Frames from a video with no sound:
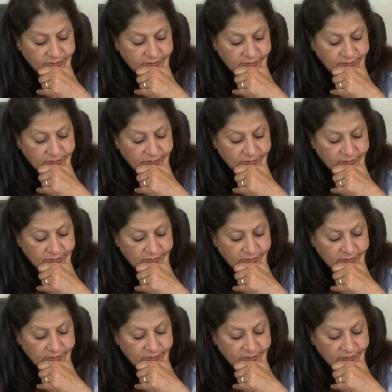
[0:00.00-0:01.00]

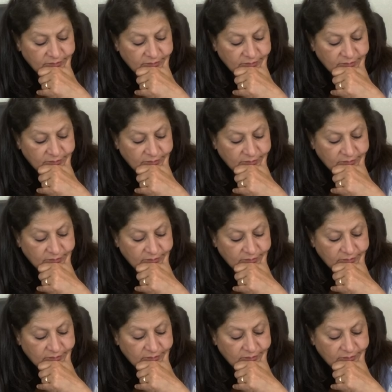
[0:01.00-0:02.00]

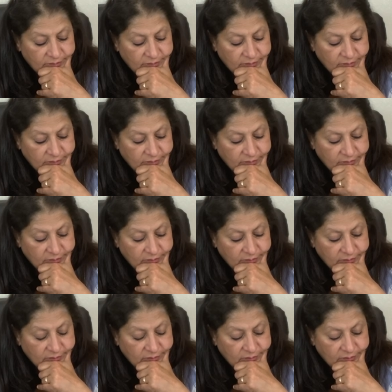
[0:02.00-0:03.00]

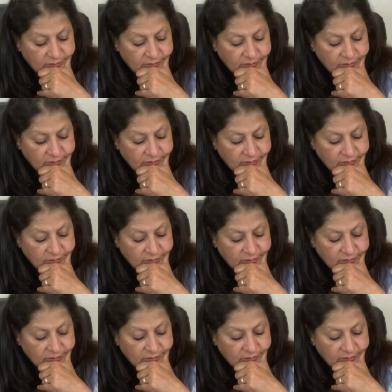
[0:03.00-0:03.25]
[no speech]